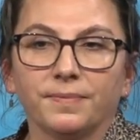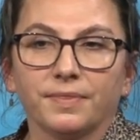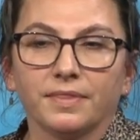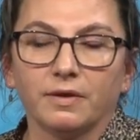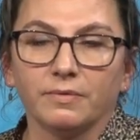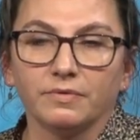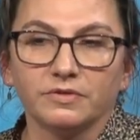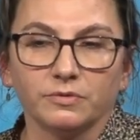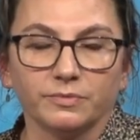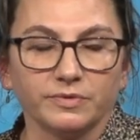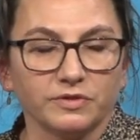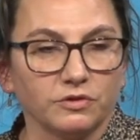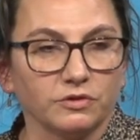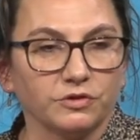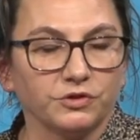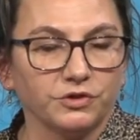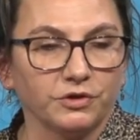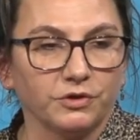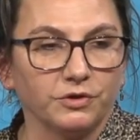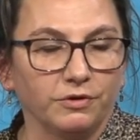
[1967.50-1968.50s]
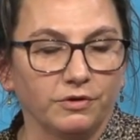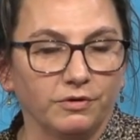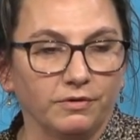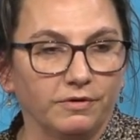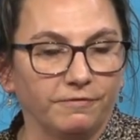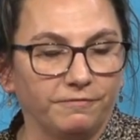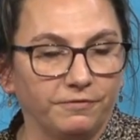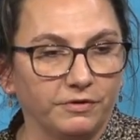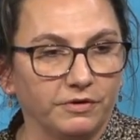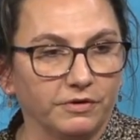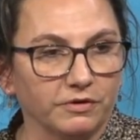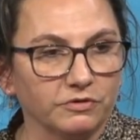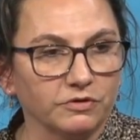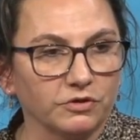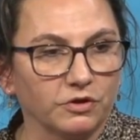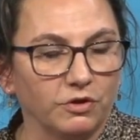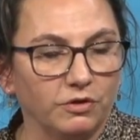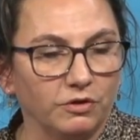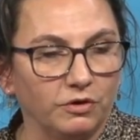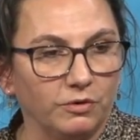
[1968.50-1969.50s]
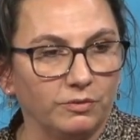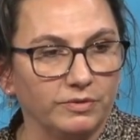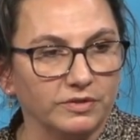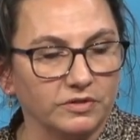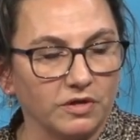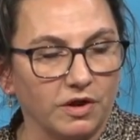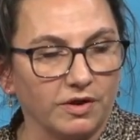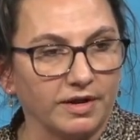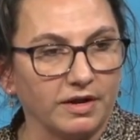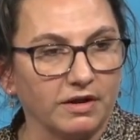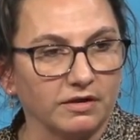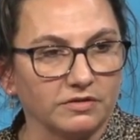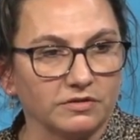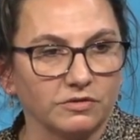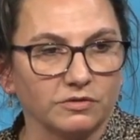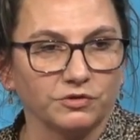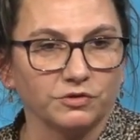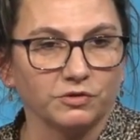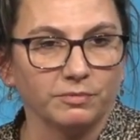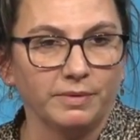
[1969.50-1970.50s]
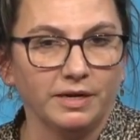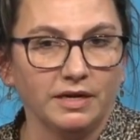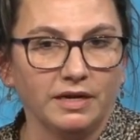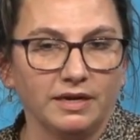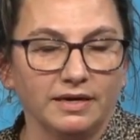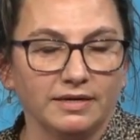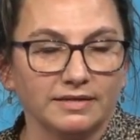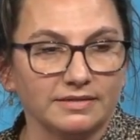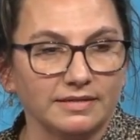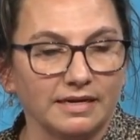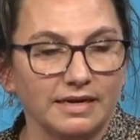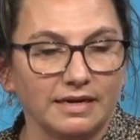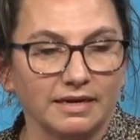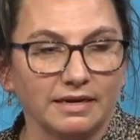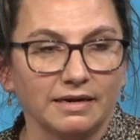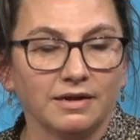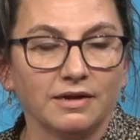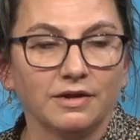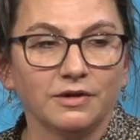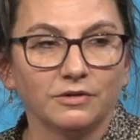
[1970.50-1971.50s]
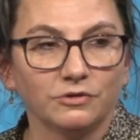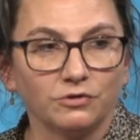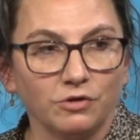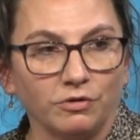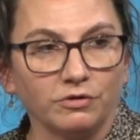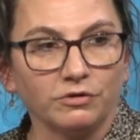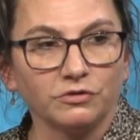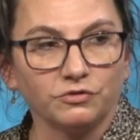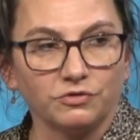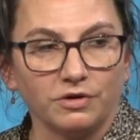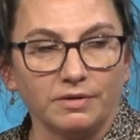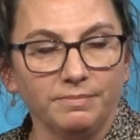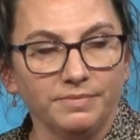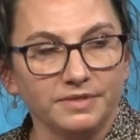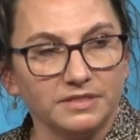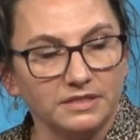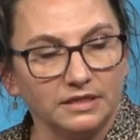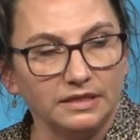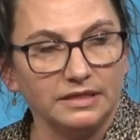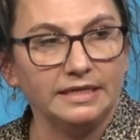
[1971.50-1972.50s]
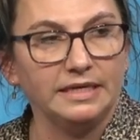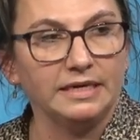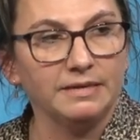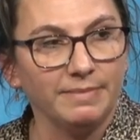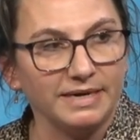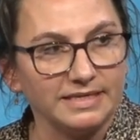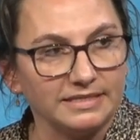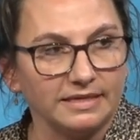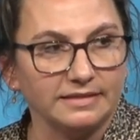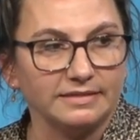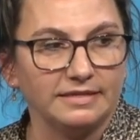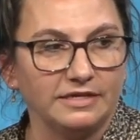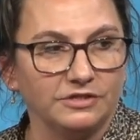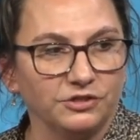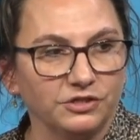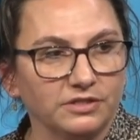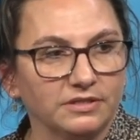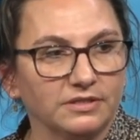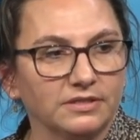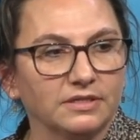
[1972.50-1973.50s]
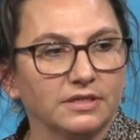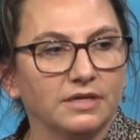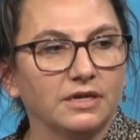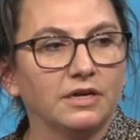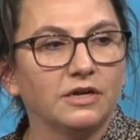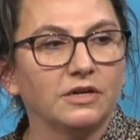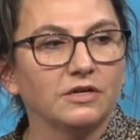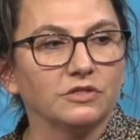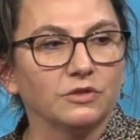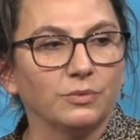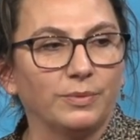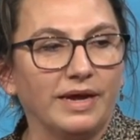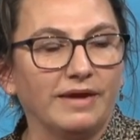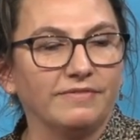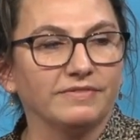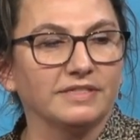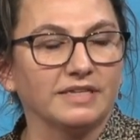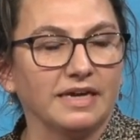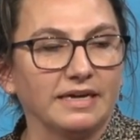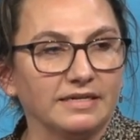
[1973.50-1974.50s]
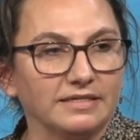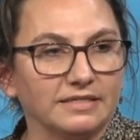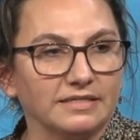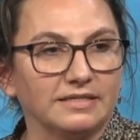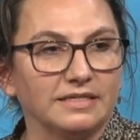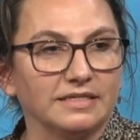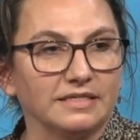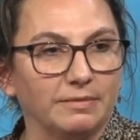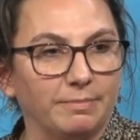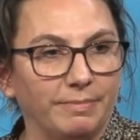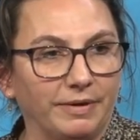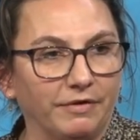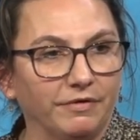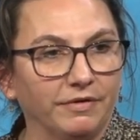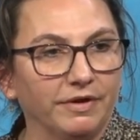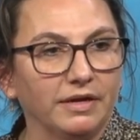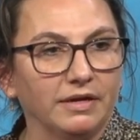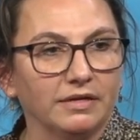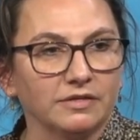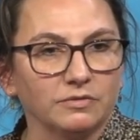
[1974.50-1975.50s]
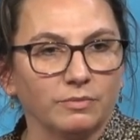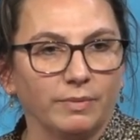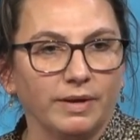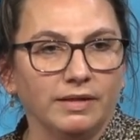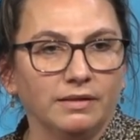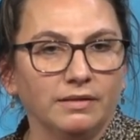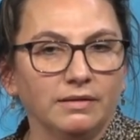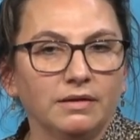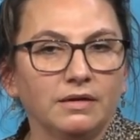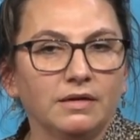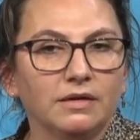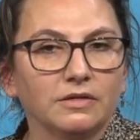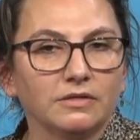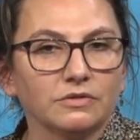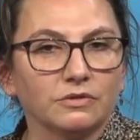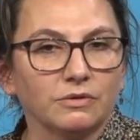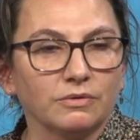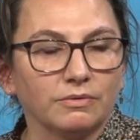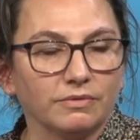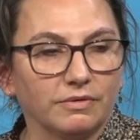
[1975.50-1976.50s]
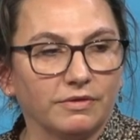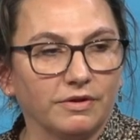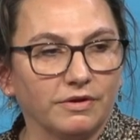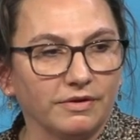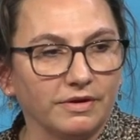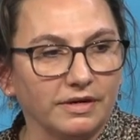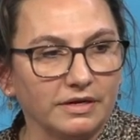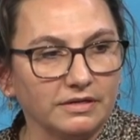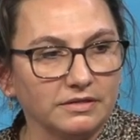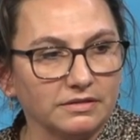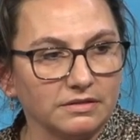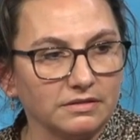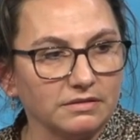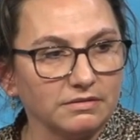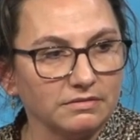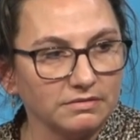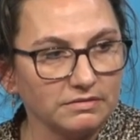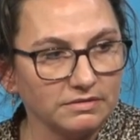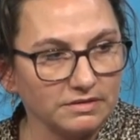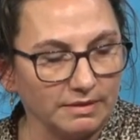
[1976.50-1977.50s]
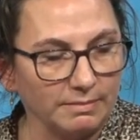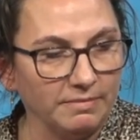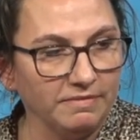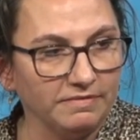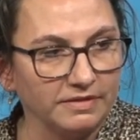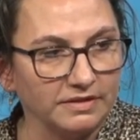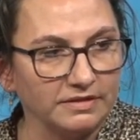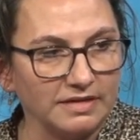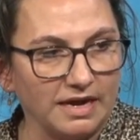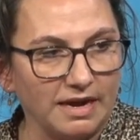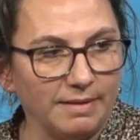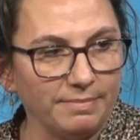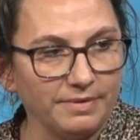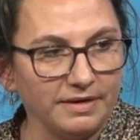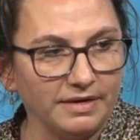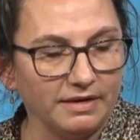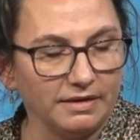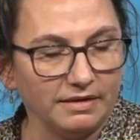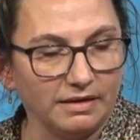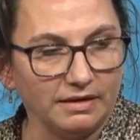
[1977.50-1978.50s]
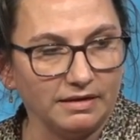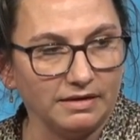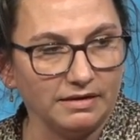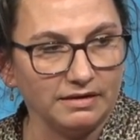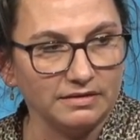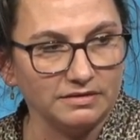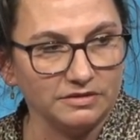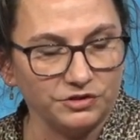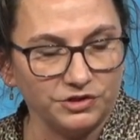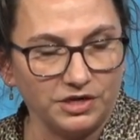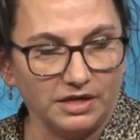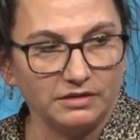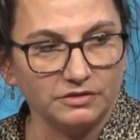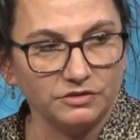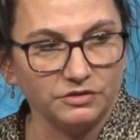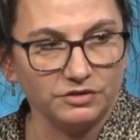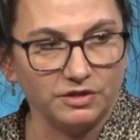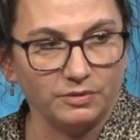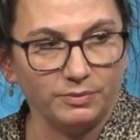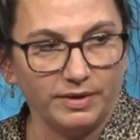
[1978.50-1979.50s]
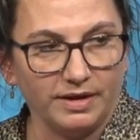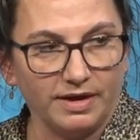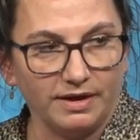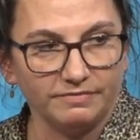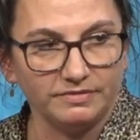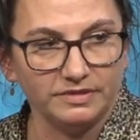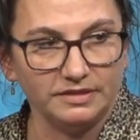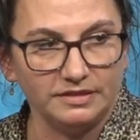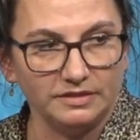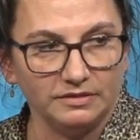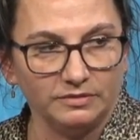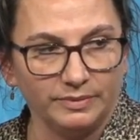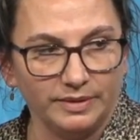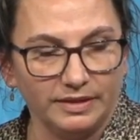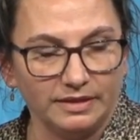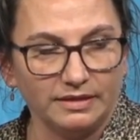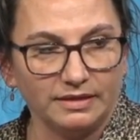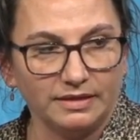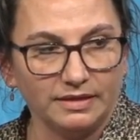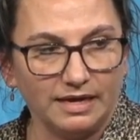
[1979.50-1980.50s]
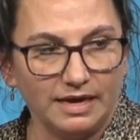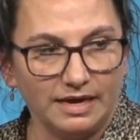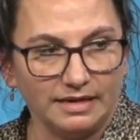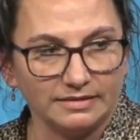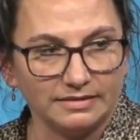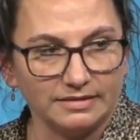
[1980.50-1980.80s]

There was a researcher who, a few years ago, who was talking on social media saying, Donald Trump is deleting my citations. So we have science disappearing as well. So there is some of this happening, and it is a challenge that we have to deal with as